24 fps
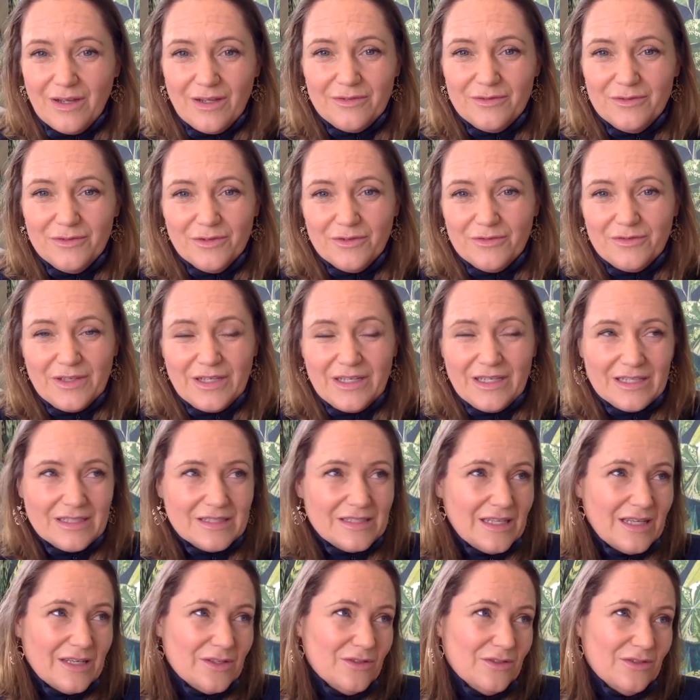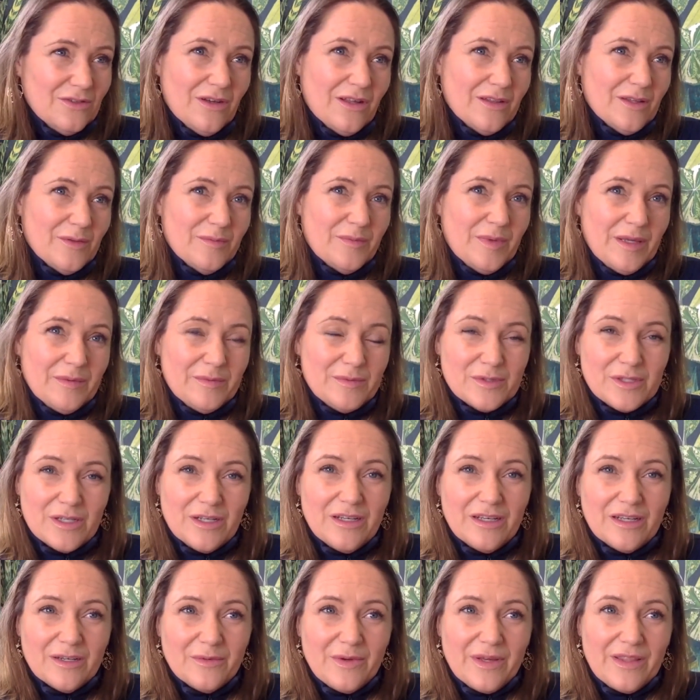not feeling sick or other people
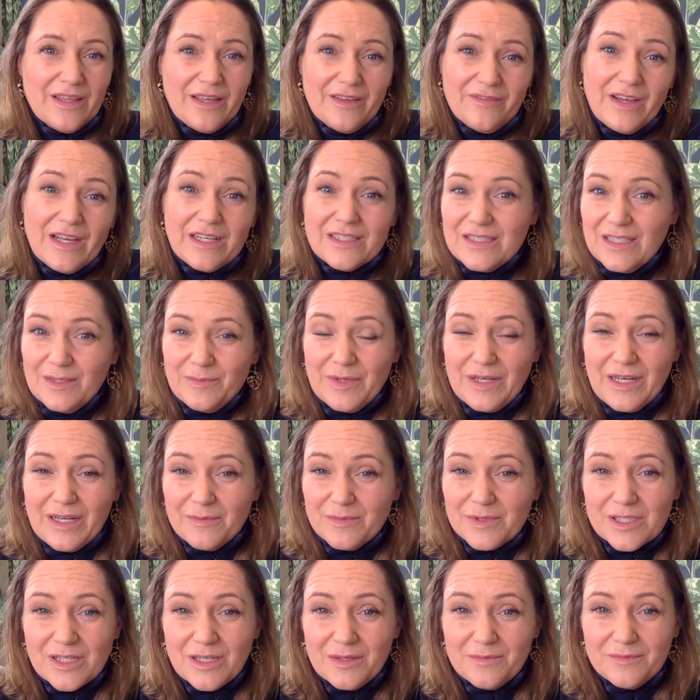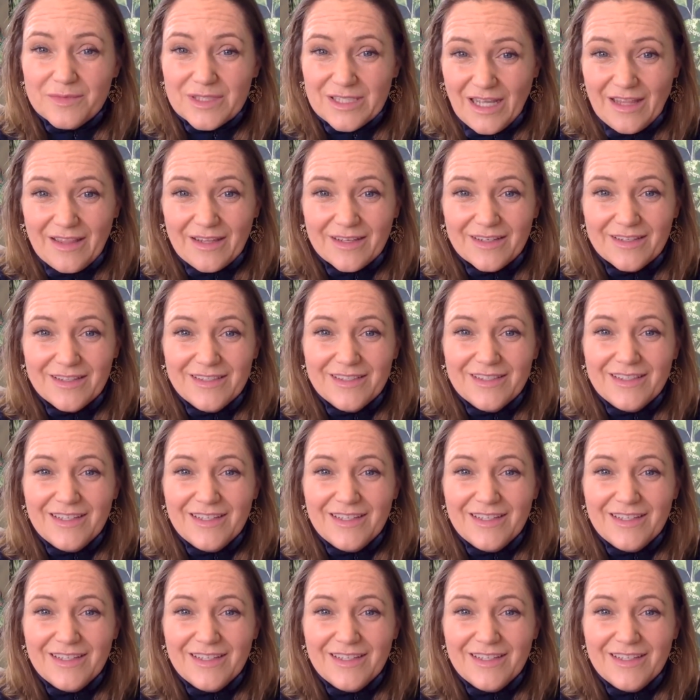dying where they've actually been able to come together.